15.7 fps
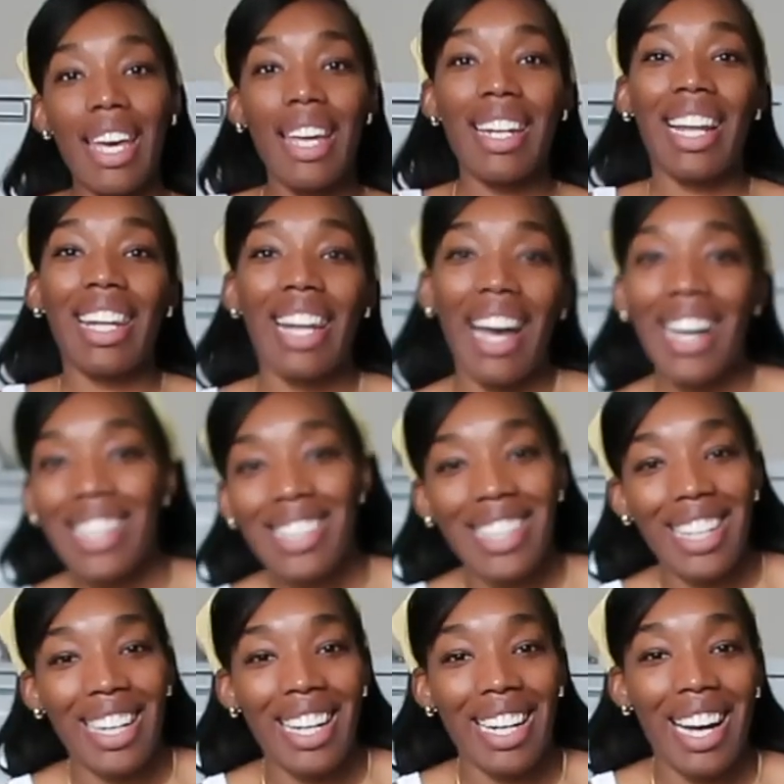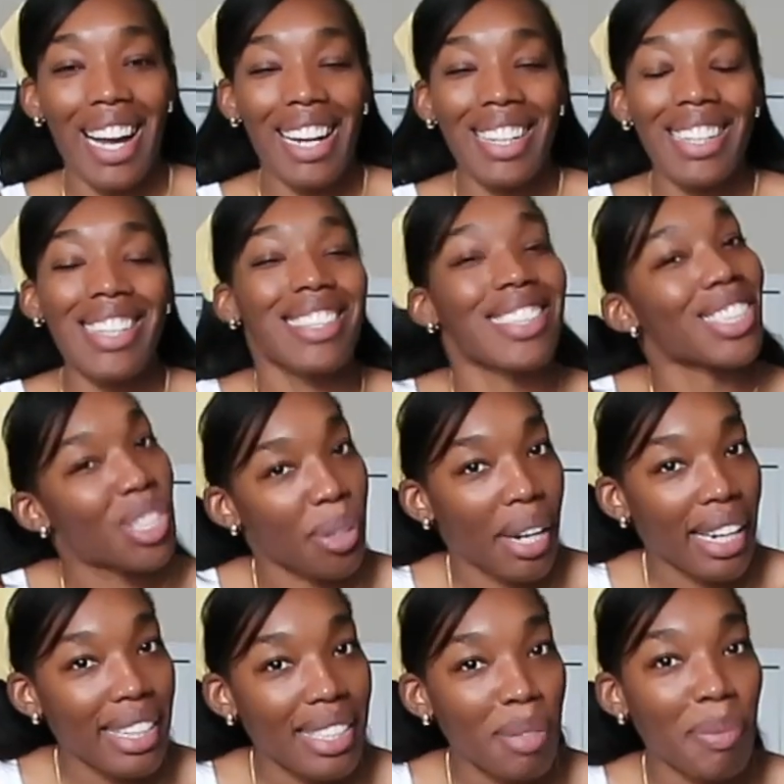then the last thing I got is a
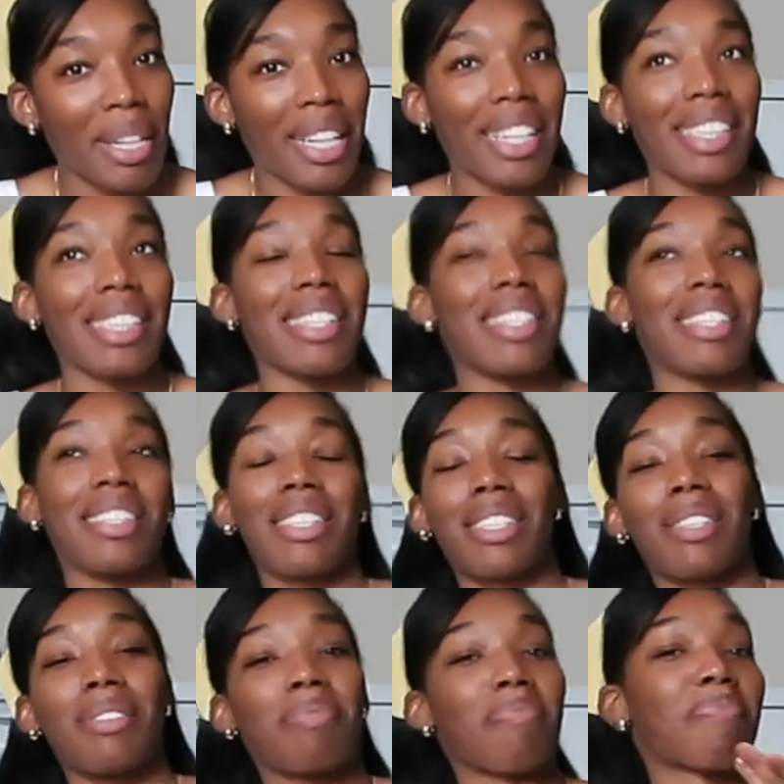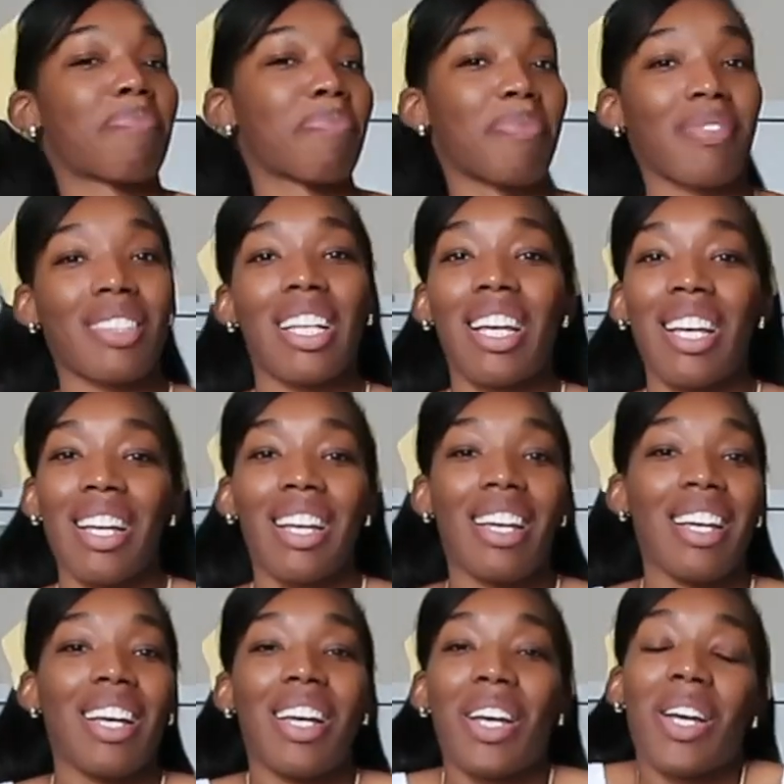dress because
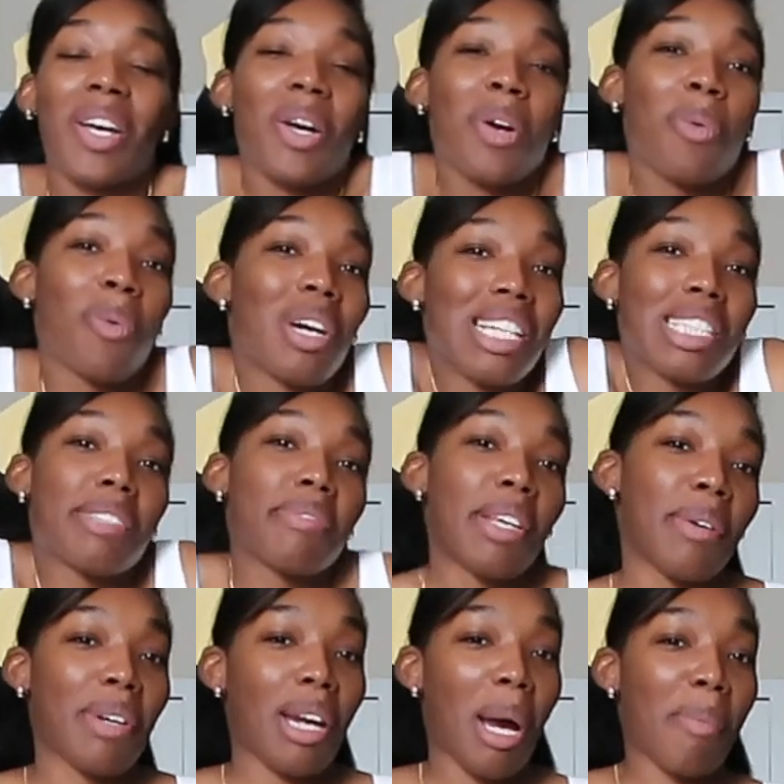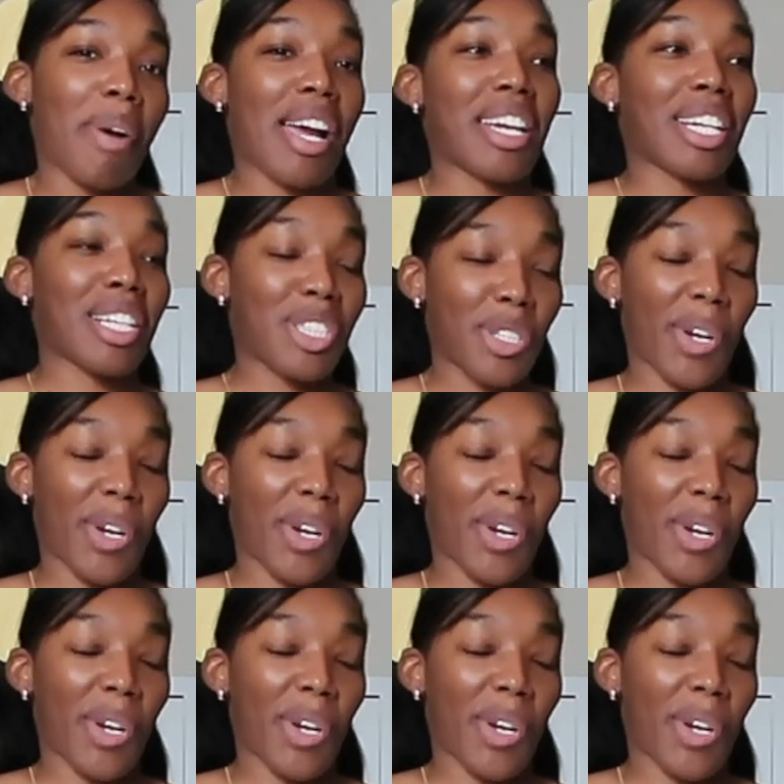what is me without buying a